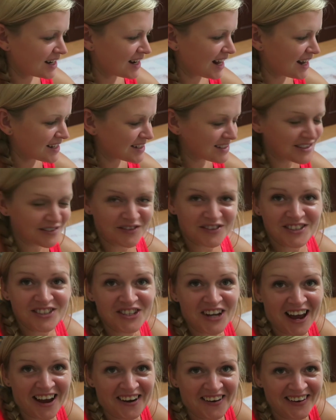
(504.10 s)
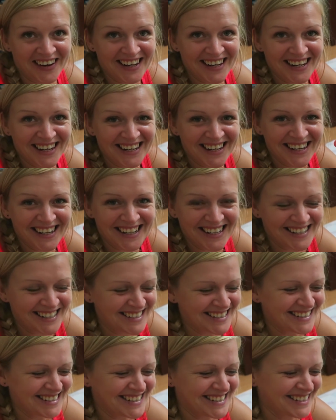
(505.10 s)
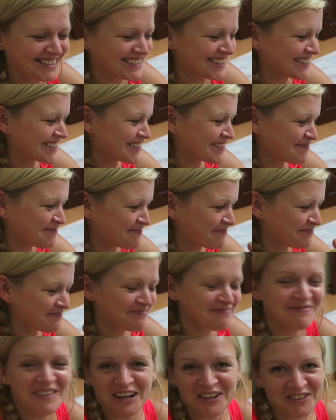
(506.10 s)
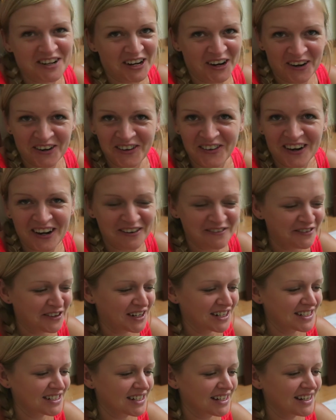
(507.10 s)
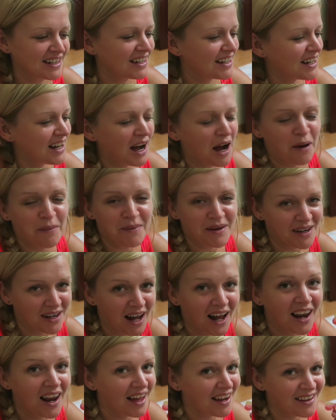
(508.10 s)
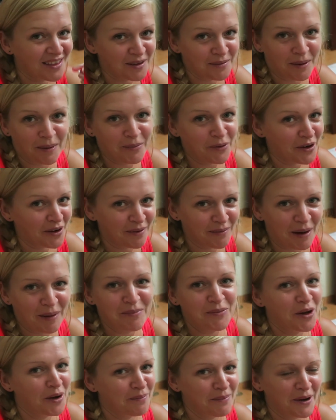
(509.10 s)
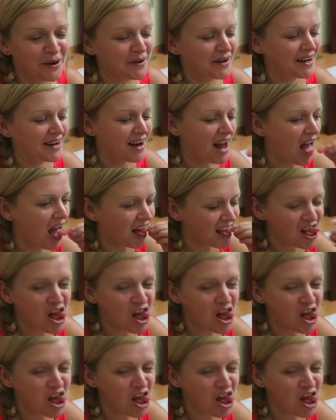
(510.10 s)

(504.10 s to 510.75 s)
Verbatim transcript: less of the cherries? it's really ungrateful, isn't it? I mean, I like them. I'm not. I'm not moaning.